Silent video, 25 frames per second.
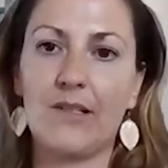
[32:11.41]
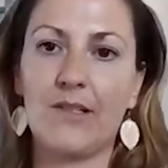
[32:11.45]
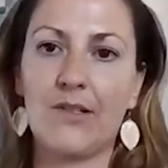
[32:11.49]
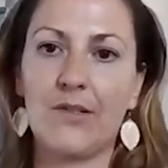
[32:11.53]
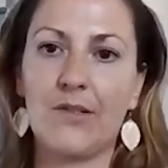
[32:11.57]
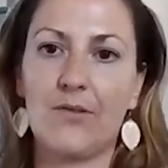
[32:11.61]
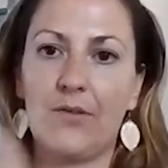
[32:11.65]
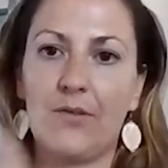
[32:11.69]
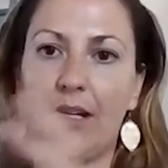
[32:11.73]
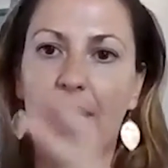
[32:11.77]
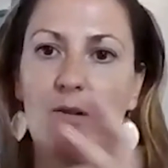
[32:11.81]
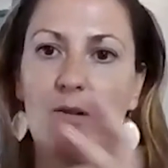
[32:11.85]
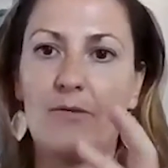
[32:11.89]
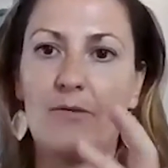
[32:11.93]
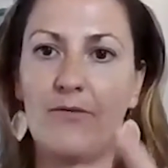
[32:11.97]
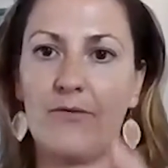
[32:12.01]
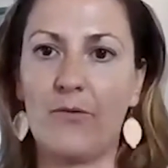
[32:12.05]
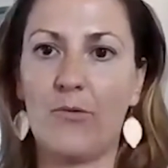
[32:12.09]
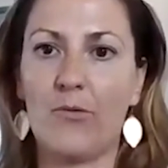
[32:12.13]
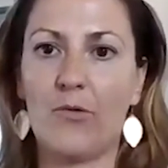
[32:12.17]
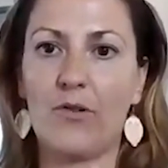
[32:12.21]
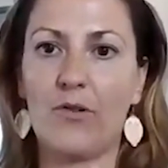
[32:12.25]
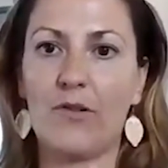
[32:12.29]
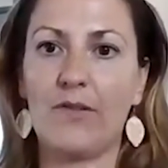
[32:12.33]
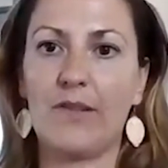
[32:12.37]
So like
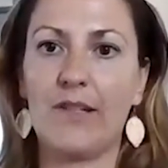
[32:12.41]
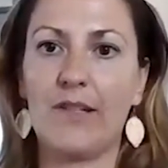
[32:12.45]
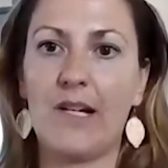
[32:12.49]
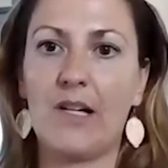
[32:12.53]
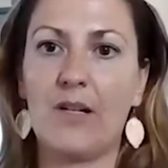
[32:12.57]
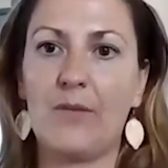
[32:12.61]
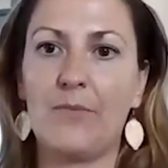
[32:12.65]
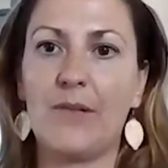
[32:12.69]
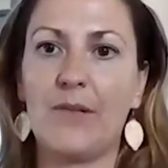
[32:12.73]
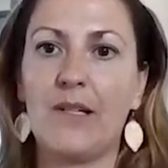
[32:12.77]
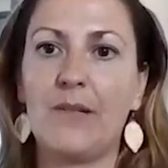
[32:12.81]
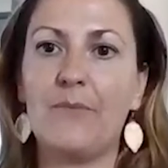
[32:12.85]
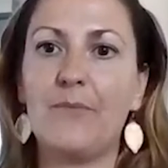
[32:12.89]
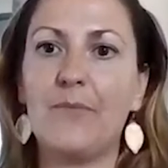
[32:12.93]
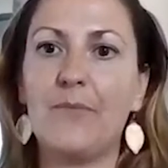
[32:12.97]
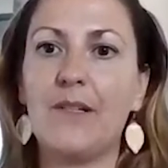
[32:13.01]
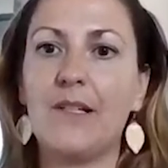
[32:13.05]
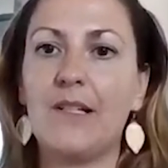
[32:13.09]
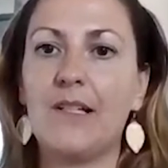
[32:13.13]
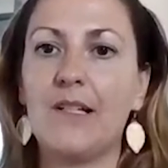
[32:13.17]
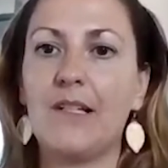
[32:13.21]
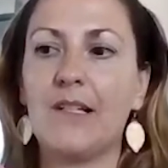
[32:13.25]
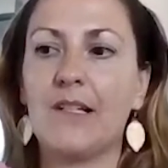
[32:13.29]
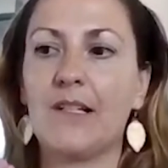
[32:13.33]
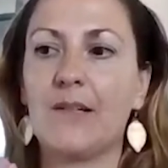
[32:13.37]
for the
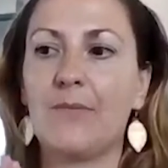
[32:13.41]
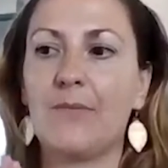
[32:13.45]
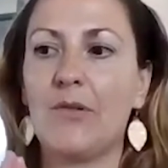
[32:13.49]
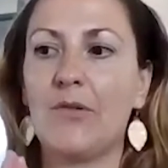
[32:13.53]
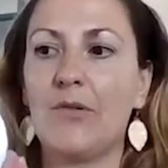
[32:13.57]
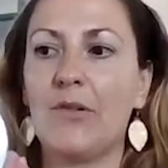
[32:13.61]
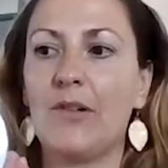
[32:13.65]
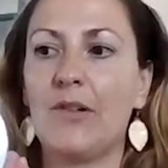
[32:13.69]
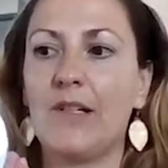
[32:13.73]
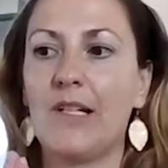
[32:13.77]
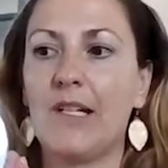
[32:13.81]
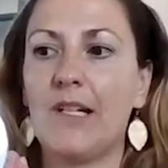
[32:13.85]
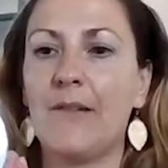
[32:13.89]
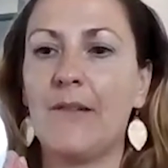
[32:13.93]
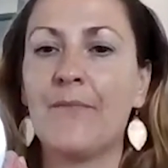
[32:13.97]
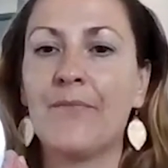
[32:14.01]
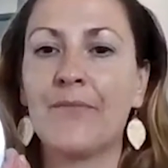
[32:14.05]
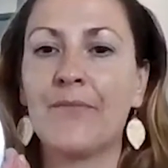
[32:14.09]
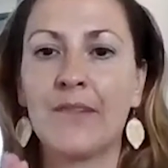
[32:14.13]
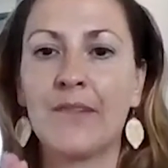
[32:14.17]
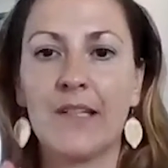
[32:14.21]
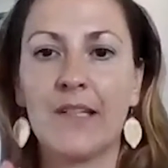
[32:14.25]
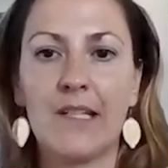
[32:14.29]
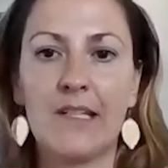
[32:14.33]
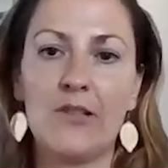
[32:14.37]
Airbnb community,
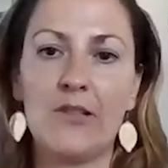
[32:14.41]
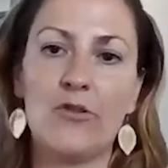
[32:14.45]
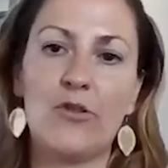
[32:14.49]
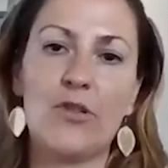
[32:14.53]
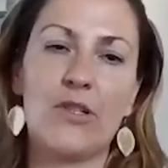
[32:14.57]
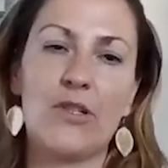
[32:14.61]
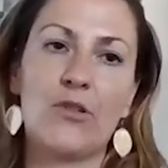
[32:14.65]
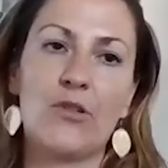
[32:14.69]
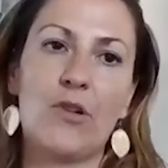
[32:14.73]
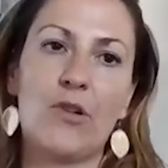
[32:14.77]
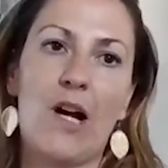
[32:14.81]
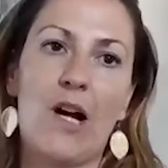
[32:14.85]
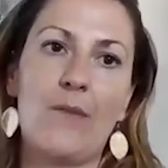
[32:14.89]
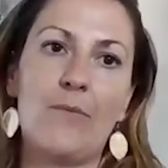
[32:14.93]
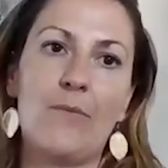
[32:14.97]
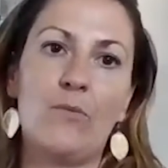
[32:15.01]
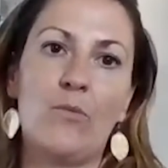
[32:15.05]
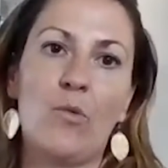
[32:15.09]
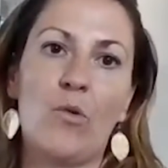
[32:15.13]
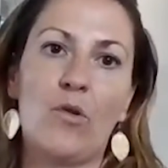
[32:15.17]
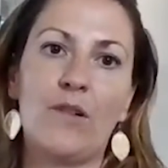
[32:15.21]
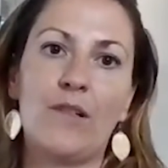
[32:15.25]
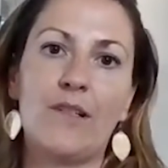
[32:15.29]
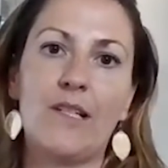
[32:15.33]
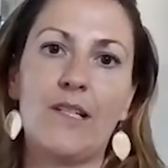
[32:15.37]
can you describe in
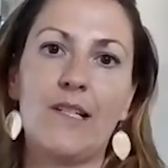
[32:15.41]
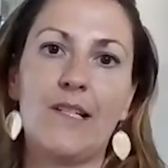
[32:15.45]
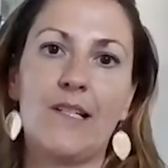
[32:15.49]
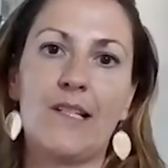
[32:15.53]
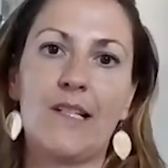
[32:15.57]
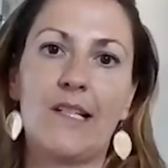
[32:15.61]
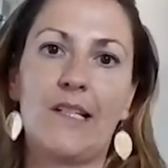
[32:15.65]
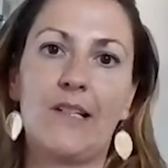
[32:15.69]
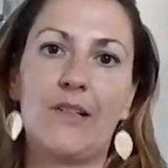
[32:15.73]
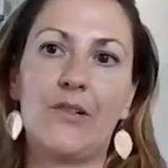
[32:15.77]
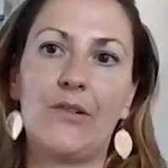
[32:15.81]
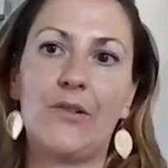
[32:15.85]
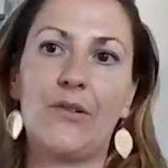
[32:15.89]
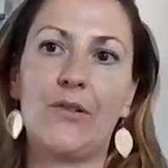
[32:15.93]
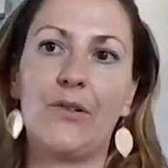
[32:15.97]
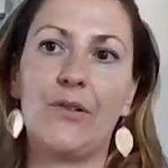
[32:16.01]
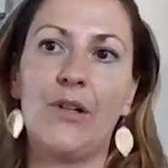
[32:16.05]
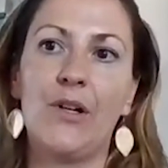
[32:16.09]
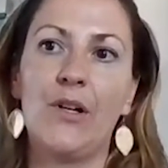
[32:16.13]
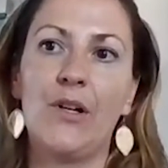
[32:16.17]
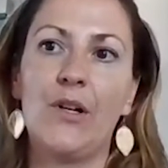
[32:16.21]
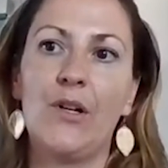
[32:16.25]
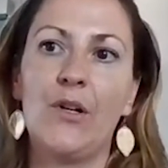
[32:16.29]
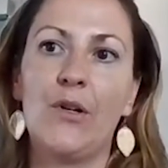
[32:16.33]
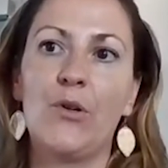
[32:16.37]
more detail
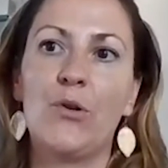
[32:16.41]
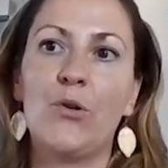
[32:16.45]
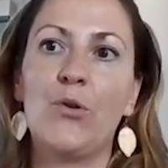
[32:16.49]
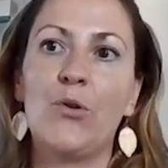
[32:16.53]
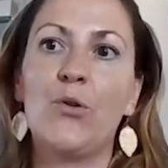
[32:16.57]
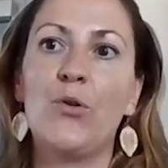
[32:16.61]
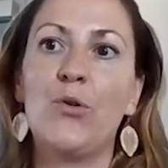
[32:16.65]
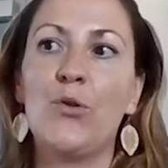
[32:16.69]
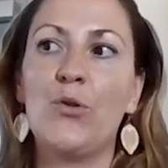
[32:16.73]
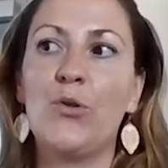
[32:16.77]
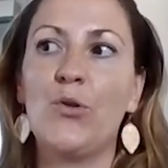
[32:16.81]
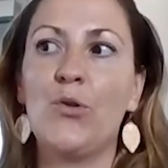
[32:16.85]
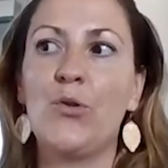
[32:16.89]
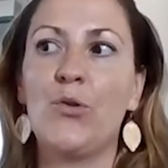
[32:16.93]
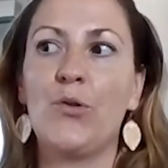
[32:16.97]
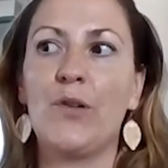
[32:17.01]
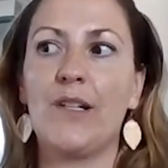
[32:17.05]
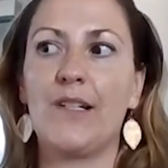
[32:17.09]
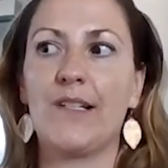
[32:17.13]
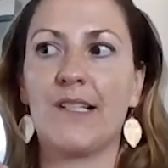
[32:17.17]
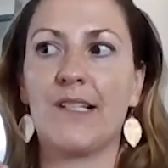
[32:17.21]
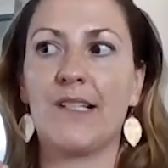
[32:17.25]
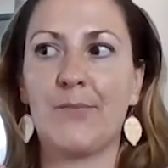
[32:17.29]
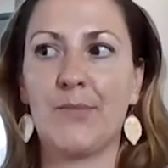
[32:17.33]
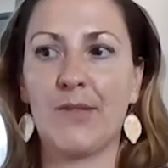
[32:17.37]
who
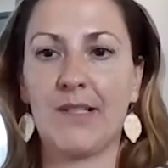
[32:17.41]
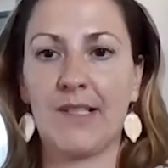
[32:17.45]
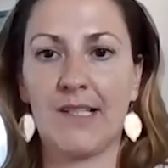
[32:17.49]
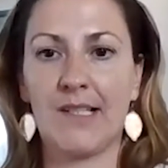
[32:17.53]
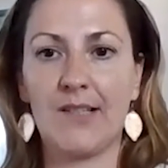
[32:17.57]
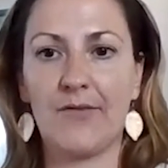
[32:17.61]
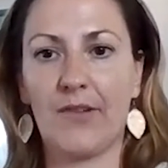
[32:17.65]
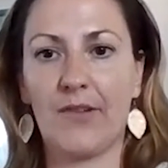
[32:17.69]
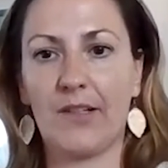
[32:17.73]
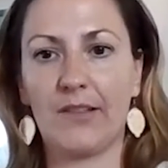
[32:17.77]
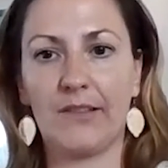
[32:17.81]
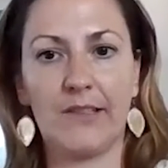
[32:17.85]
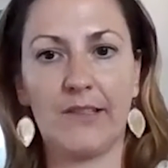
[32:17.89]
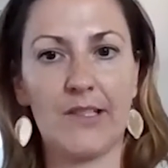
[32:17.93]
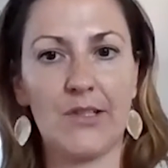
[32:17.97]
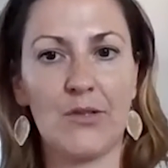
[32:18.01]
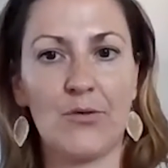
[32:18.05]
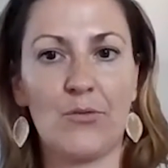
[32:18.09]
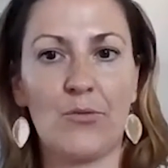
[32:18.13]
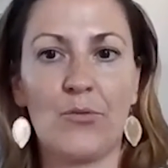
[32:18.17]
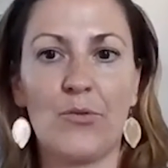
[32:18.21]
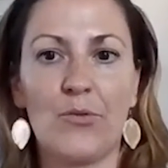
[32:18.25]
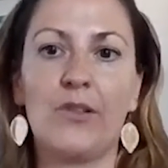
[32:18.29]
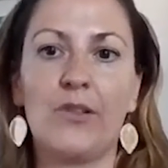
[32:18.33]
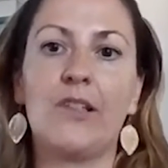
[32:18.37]
specifically is
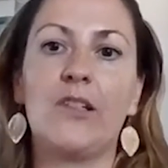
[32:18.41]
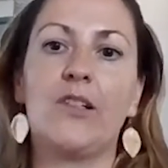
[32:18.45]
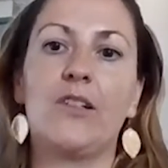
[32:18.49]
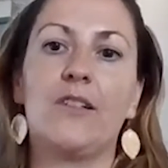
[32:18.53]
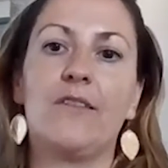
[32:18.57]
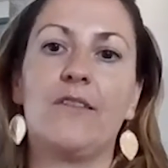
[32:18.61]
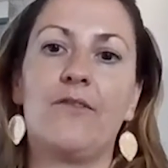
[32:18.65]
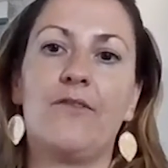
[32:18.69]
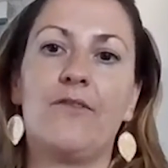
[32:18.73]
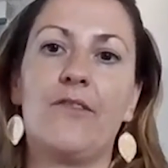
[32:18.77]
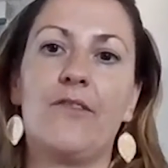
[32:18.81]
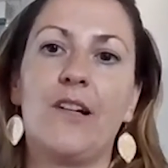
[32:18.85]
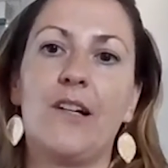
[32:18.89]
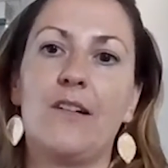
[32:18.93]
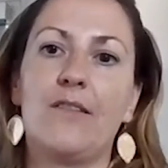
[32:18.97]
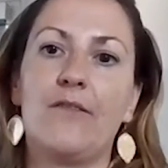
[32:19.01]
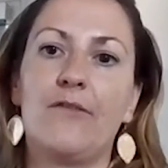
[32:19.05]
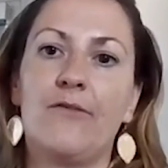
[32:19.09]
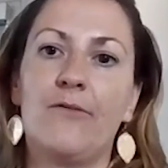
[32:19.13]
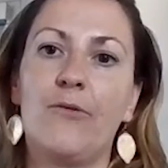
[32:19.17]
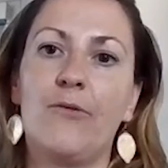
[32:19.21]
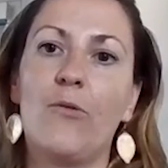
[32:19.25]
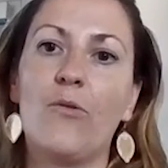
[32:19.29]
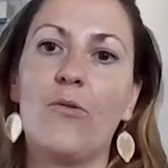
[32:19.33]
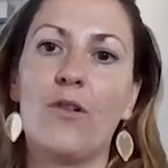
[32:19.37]
a really good fit
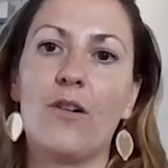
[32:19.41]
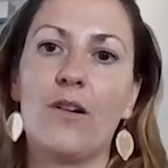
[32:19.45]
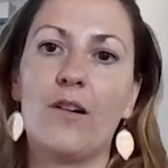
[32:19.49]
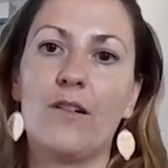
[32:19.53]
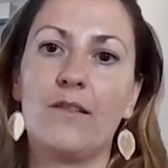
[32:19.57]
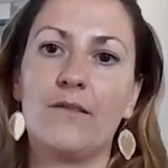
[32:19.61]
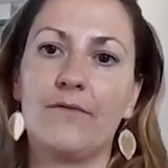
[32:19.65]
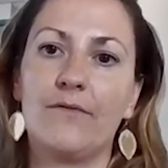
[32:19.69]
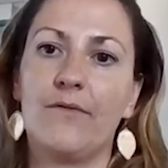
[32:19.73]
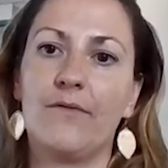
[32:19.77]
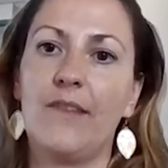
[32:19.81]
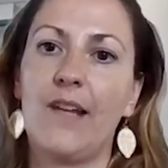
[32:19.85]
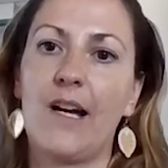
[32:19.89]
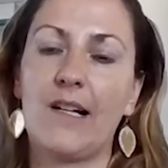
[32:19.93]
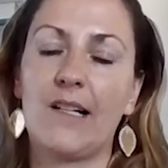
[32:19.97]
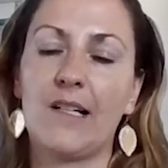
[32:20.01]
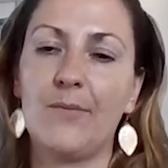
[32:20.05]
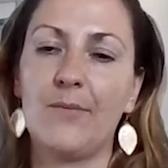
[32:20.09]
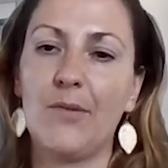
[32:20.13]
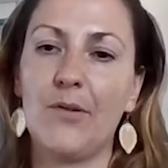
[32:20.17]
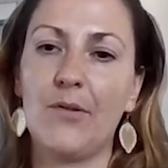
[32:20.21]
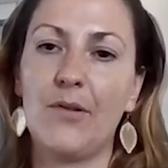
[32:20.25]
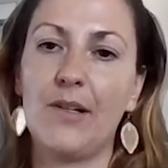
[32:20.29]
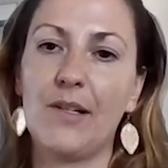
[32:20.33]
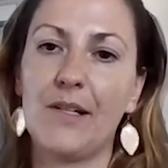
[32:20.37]
for that
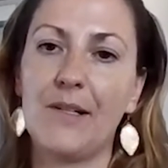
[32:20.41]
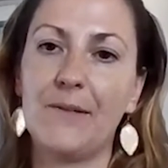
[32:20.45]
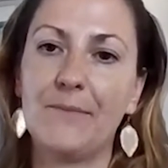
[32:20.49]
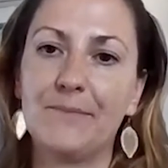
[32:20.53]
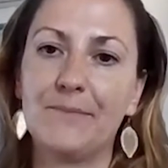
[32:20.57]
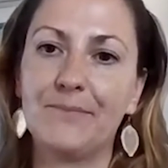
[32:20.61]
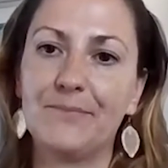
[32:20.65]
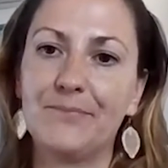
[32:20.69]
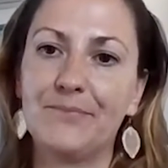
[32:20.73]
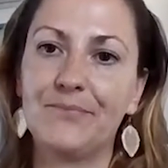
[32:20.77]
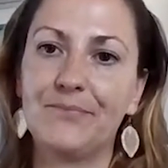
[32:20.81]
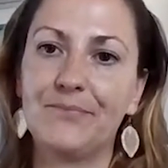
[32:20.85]
community?